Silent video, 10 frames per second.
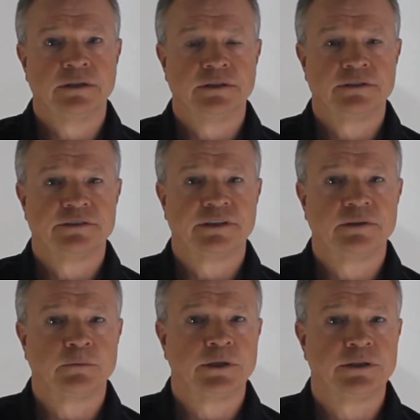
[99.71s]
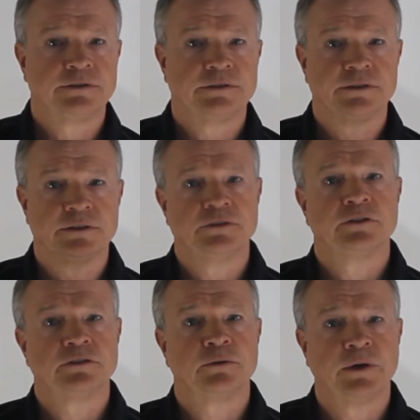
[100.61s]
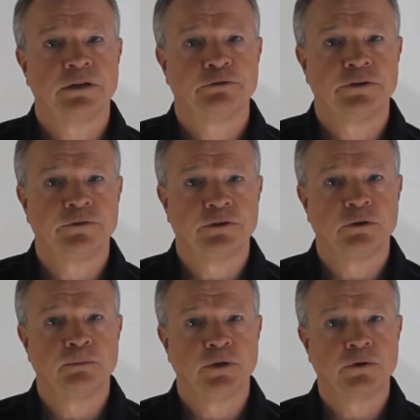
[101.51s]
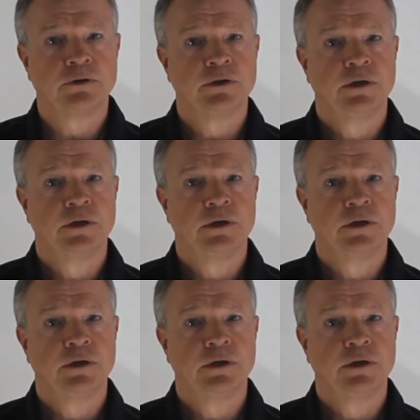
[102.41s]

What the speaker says: design-wise just the right fit for your boat.